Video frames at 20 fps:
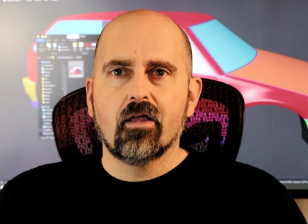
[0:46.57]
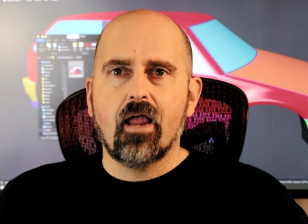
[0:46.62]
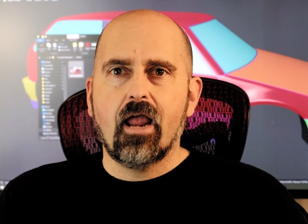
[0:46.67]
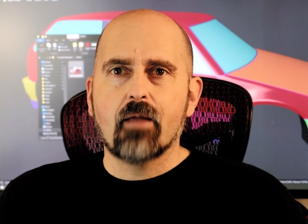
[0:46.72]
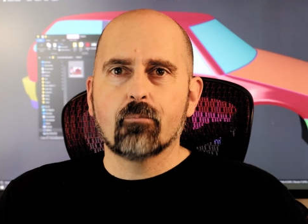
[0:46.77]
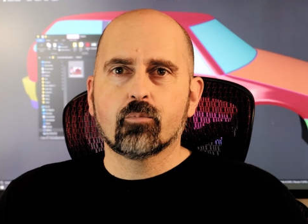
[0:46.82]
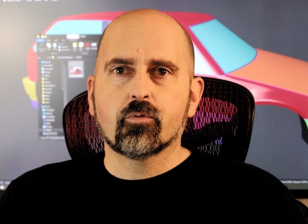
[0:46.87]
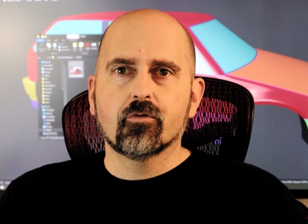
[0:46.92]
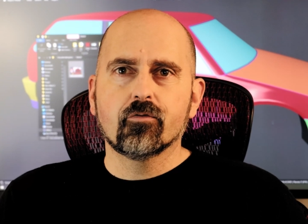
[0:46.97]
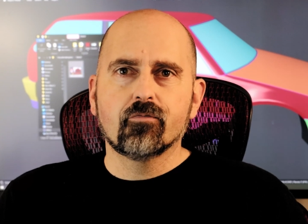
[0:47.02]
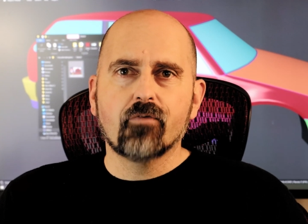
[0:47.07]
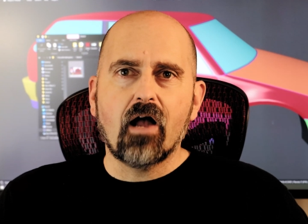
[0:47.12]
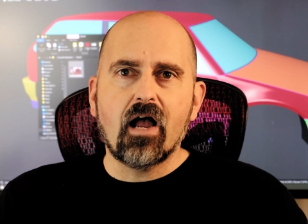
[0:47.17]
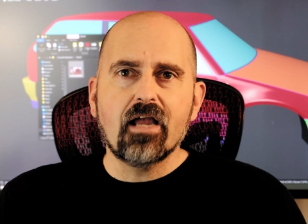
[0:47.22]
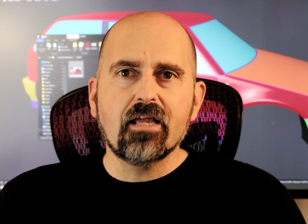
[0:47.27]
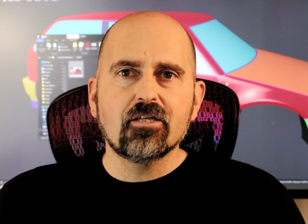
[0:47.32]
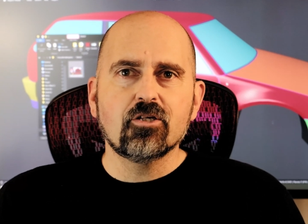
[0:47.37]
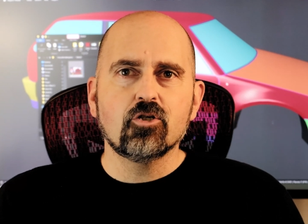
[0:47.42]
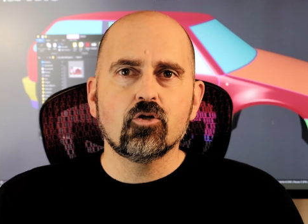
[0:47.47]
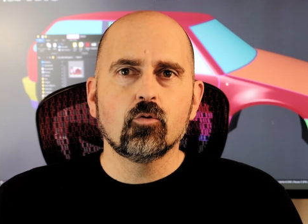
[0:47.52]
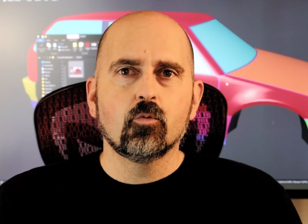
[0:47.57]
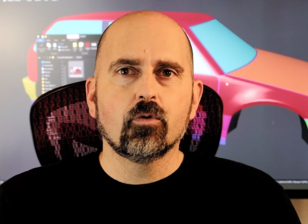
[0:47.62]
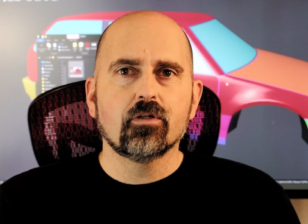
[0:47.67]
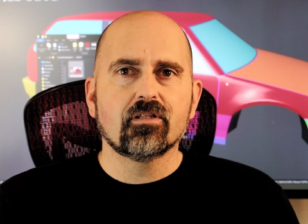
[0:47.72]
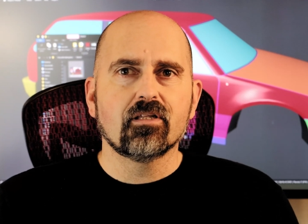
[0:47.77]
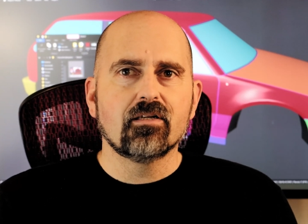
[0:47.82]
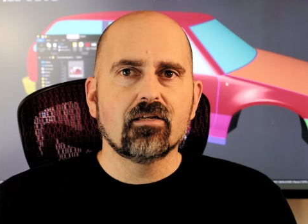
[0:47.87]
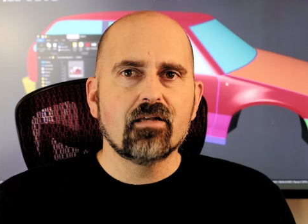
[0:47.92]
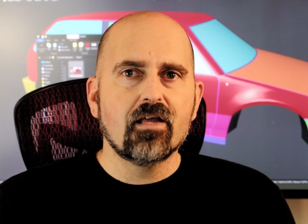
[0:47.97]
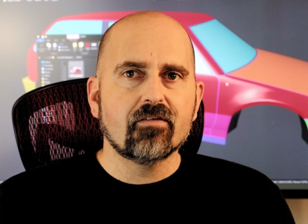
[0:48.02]
and provide you with
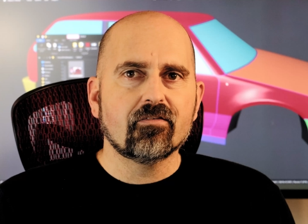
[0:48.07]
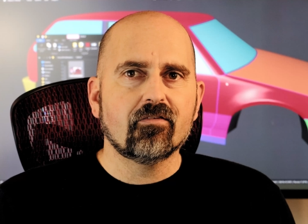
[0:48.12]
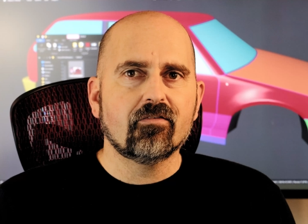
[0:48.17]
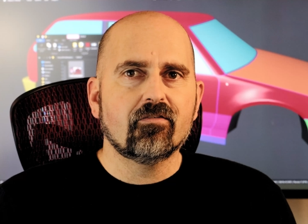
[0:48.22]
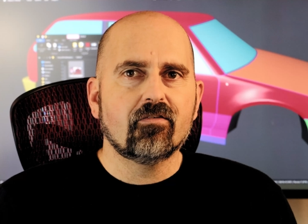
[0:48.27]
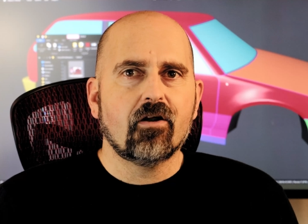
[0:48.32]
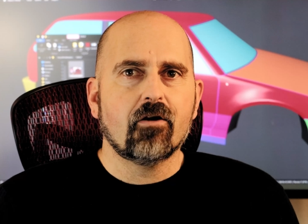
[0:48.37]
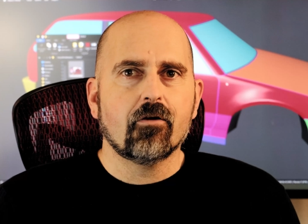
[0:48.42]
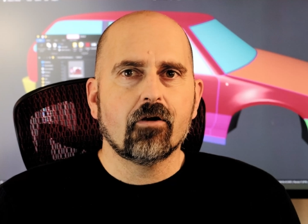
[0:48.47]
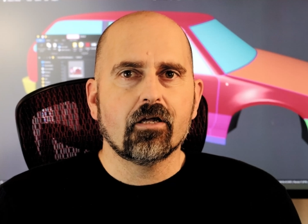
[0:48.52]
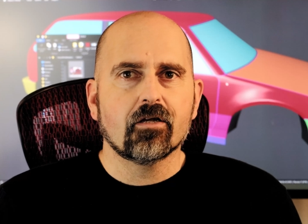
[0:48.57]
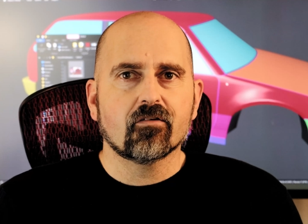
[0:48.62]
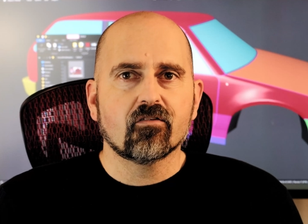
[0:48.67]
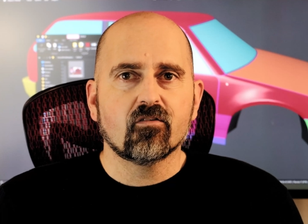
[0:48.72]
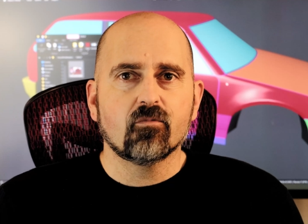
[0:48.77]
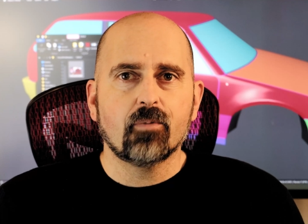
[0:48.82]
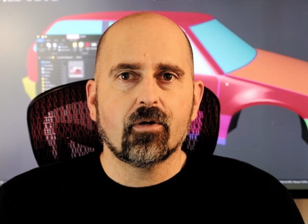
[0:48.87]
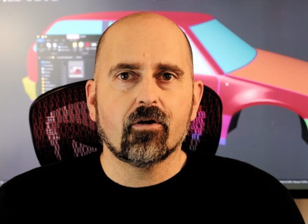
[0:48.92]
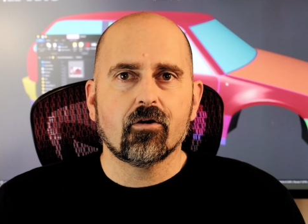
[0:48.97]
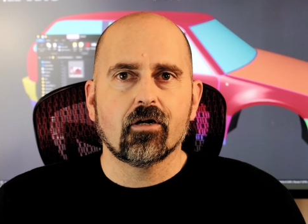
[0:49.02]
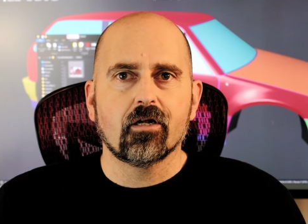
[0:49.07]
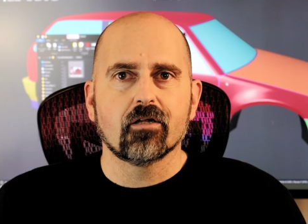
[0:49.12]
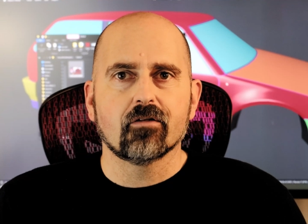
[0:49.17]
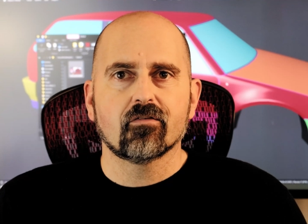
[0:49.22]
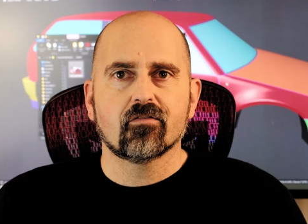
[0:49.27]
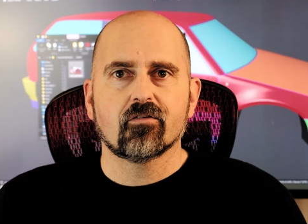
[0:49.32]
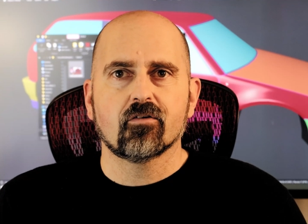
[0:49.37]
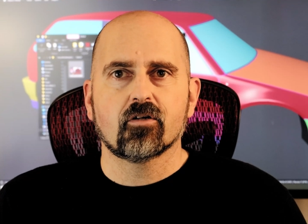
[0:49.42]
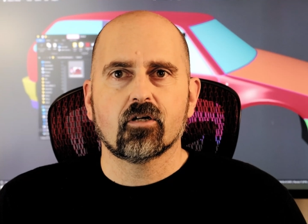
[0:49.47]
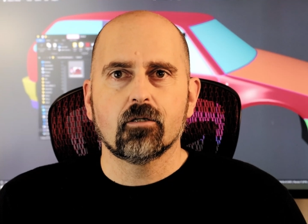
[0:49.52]
the necessary
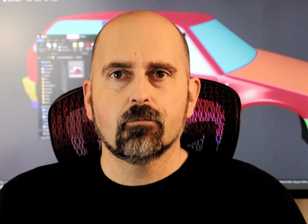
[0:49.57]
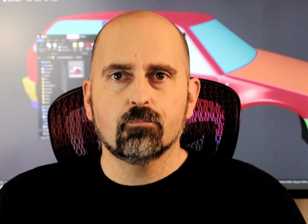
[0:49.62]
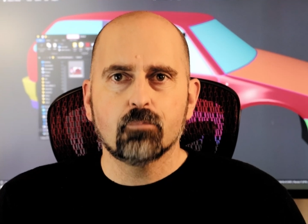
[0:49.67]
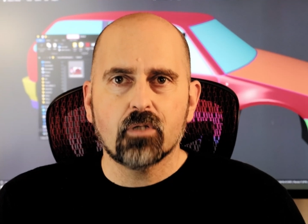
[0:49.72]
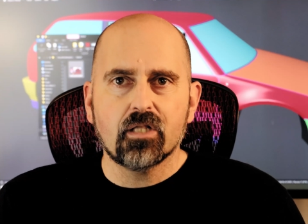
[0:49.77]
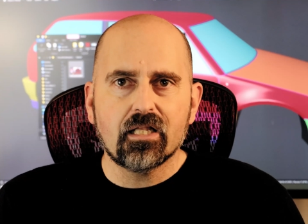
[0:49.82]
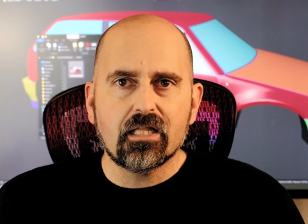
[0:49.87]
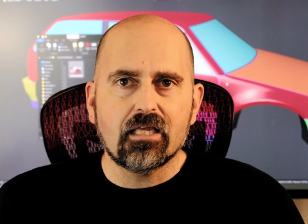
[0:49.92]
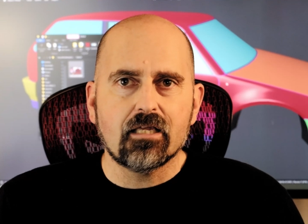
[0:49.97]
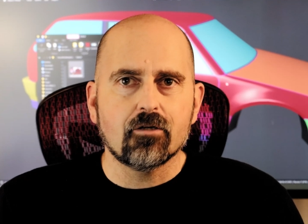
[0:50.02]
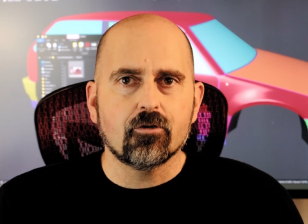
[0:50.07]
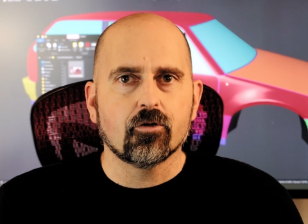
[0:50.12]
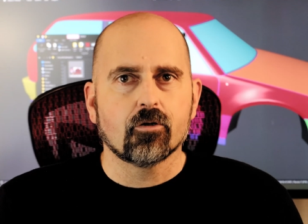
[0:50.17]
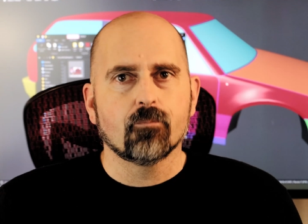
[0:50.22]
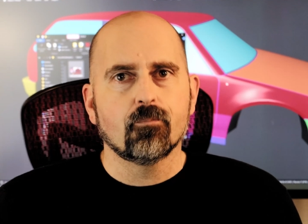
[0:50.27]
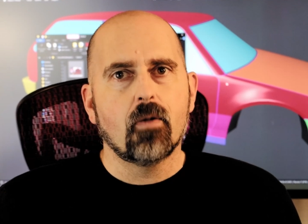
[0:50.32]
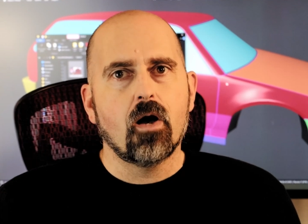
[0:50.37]
experience to complete your